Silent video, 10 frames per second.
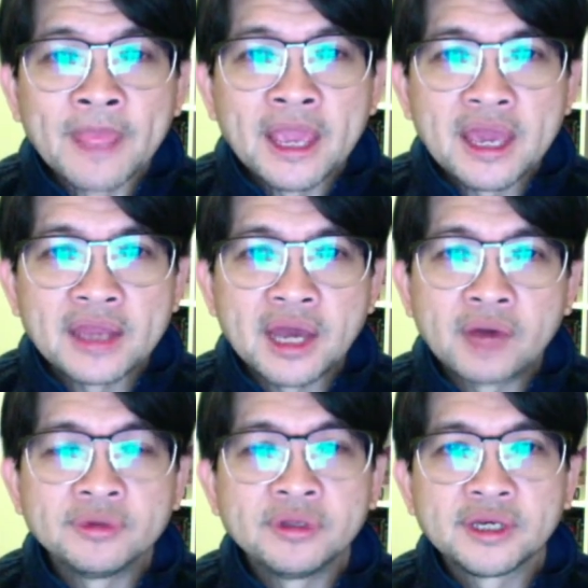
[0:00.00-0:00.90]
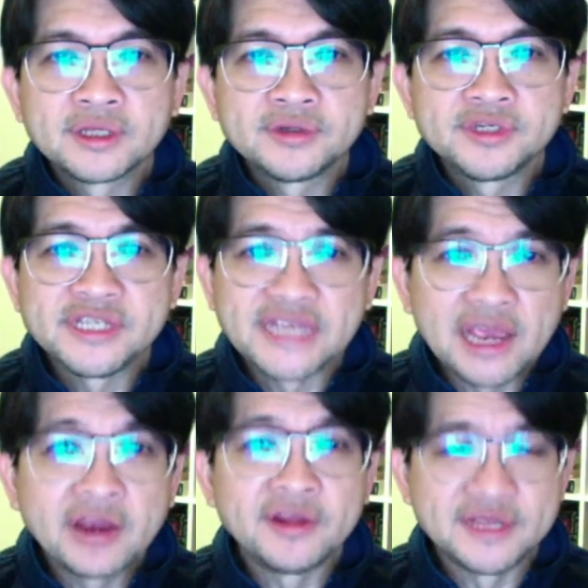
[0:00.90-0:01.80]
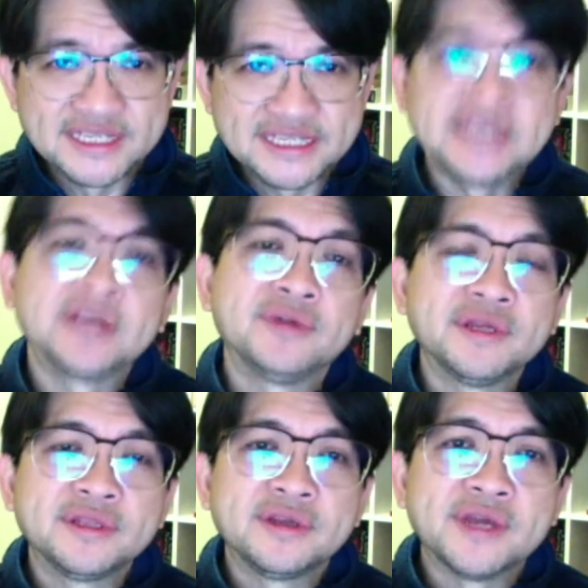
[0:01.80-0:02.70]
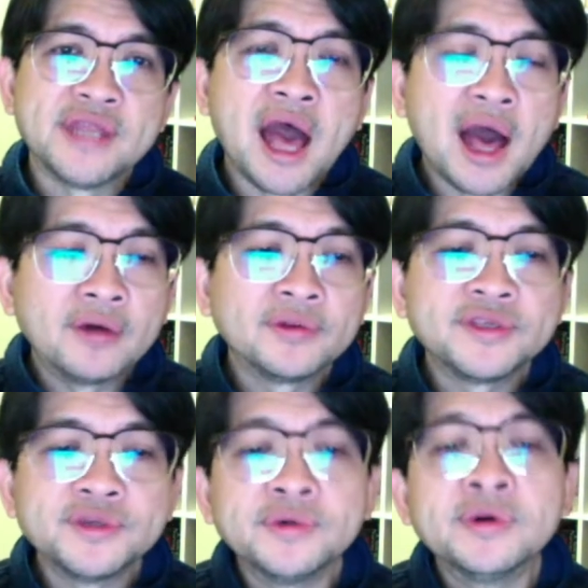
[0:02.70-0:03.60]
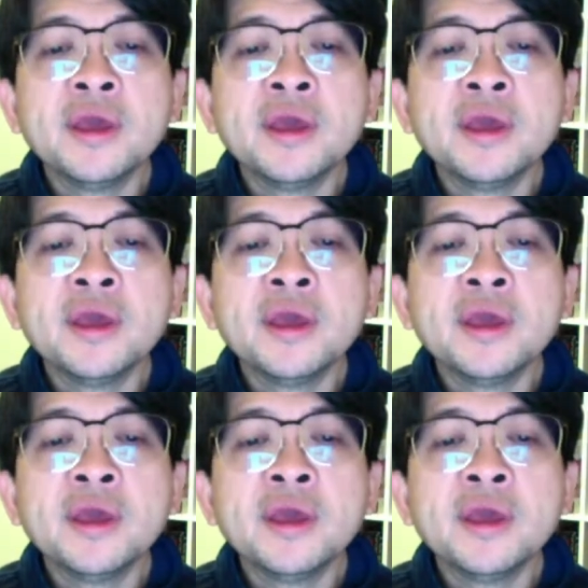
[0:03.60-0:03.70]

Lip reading: And I would like to share the secret on how to